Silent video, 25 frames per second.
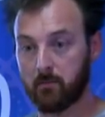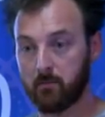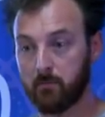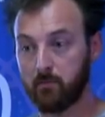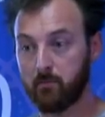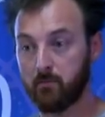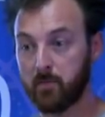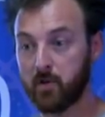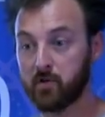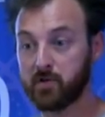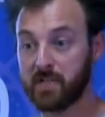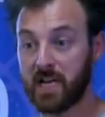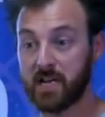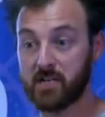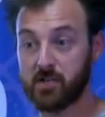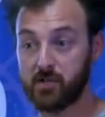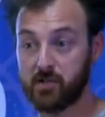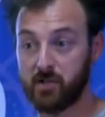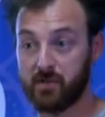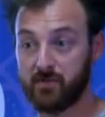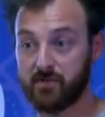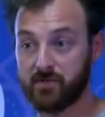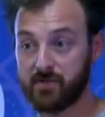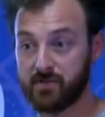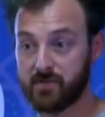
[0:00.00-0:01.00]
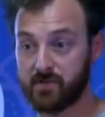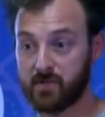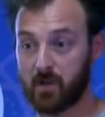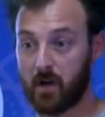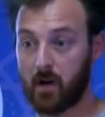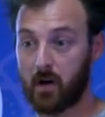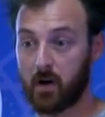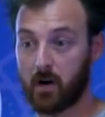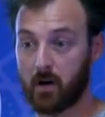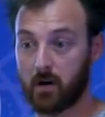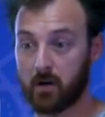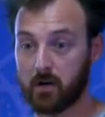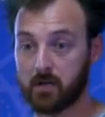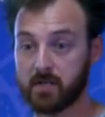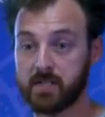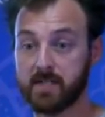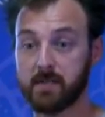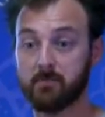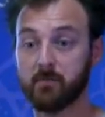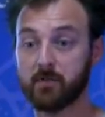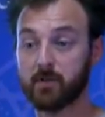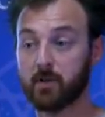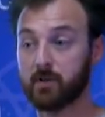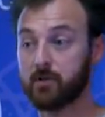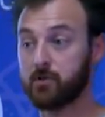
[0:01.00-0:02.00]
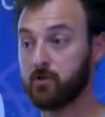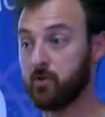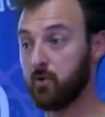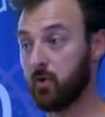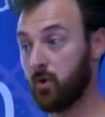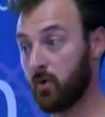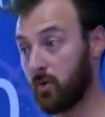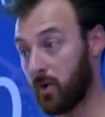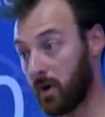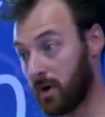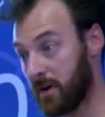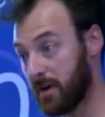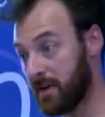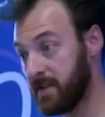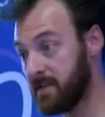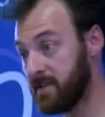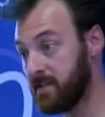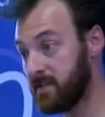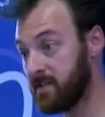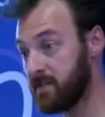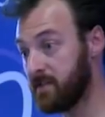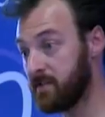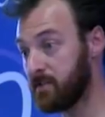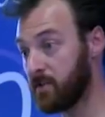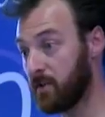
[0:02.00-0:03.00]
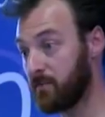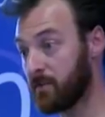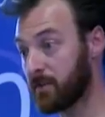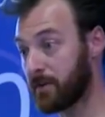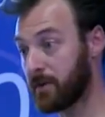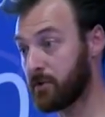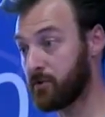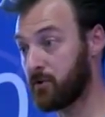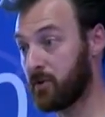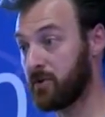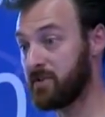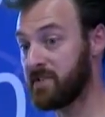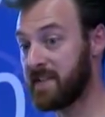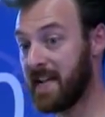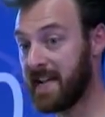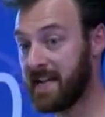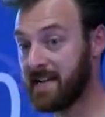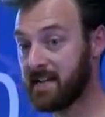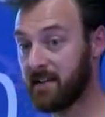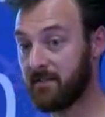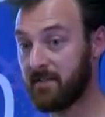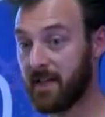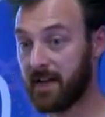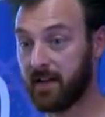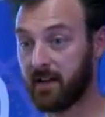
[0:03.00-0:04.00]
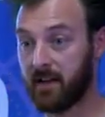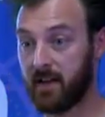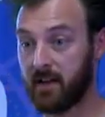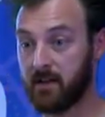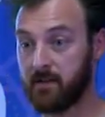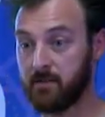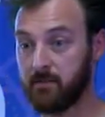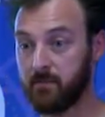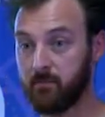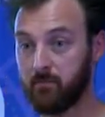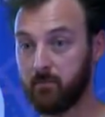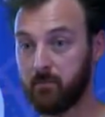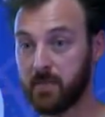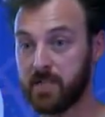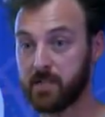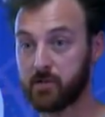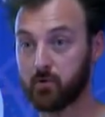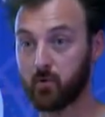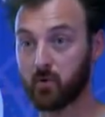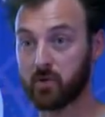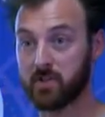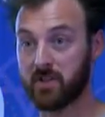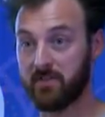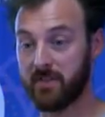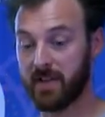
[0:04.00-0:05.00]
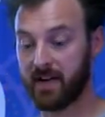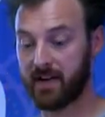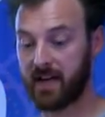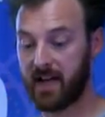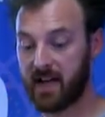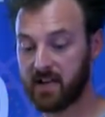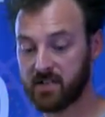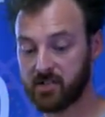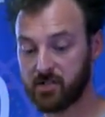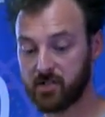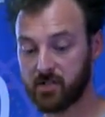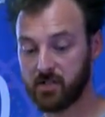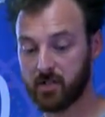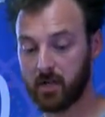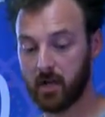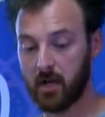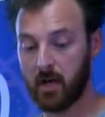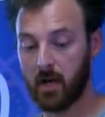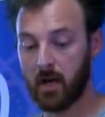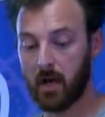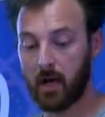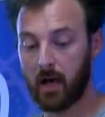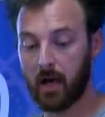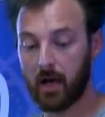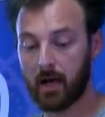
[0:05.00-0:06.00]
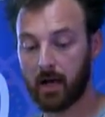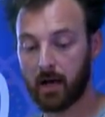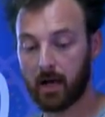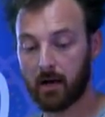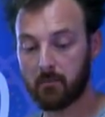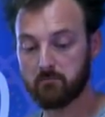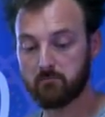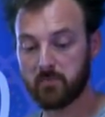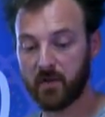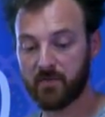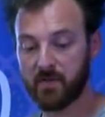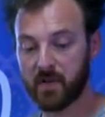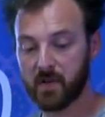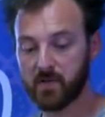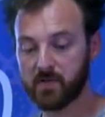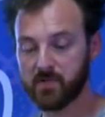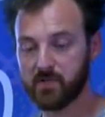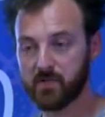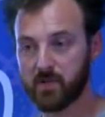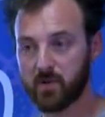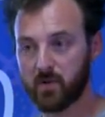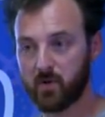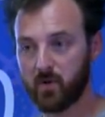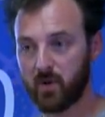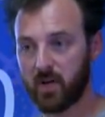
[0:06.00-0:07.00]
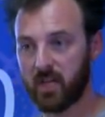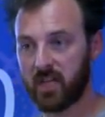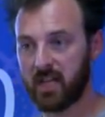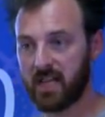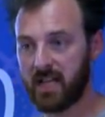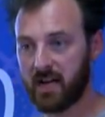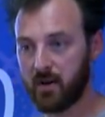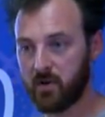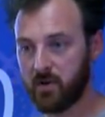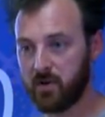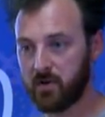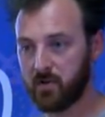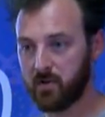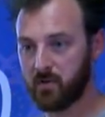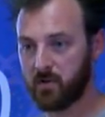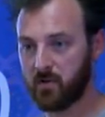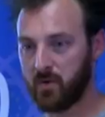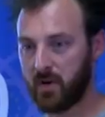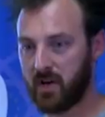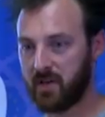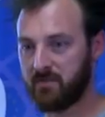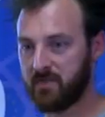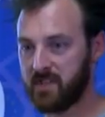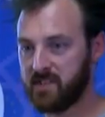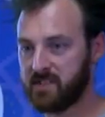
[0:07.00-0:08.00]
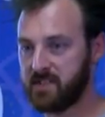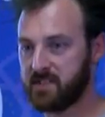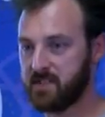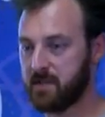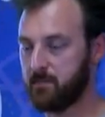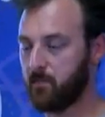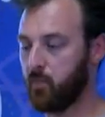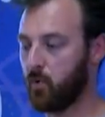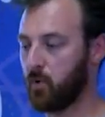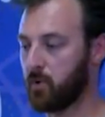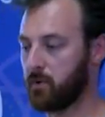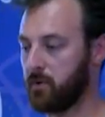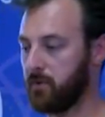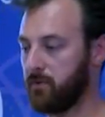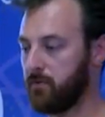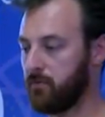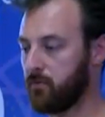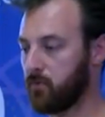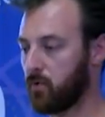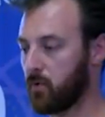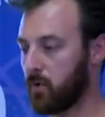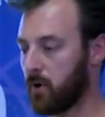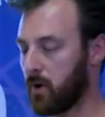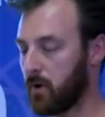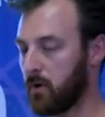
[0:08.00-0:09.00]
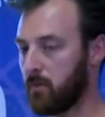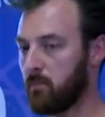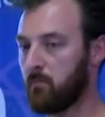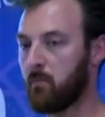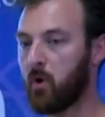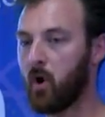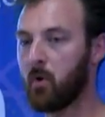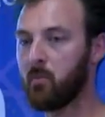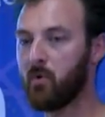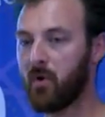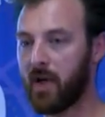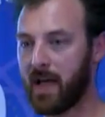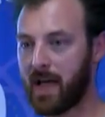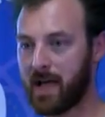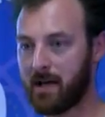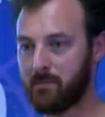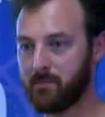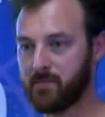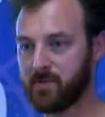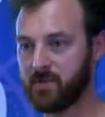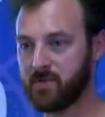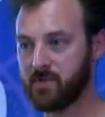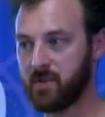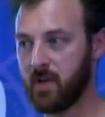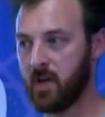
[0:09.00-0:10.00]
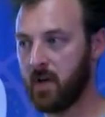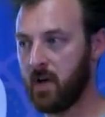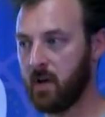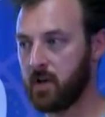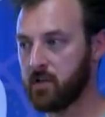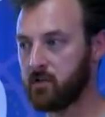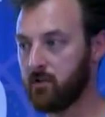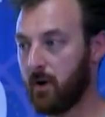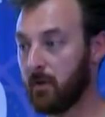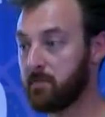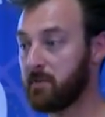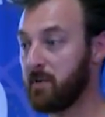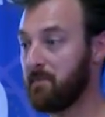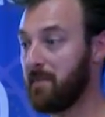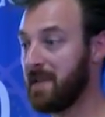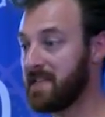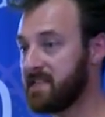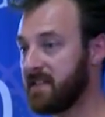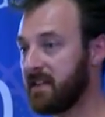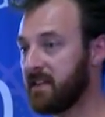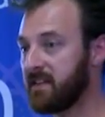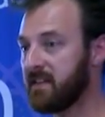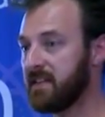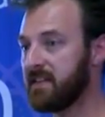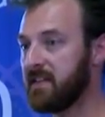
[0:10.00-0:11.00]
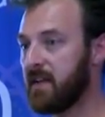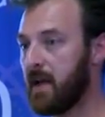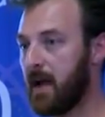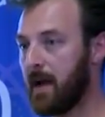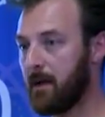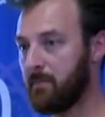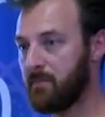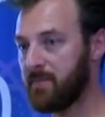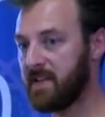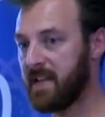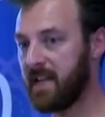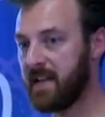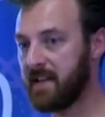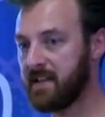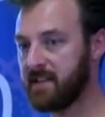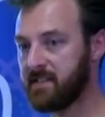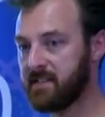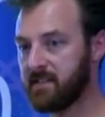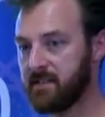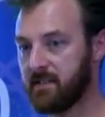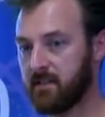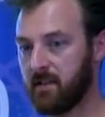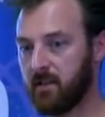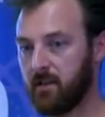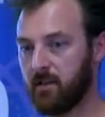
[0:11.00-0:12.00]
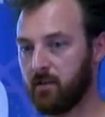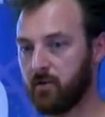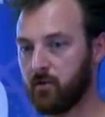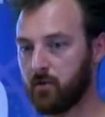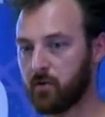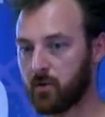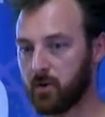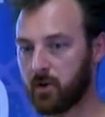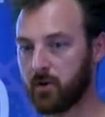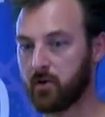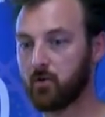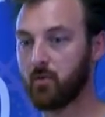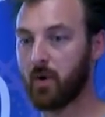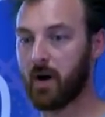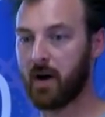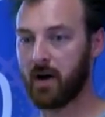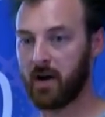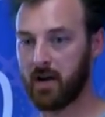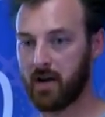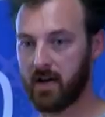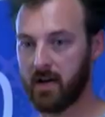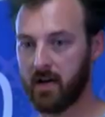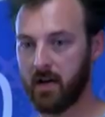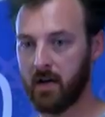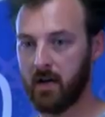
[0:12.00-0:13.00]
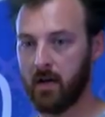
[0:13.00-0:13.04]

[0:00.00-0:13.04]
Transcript: Mutations are similar to queries, so they return data that can be stored in the cache. But they also allow you, and this is important for mobile apps, to optimistically update your UI.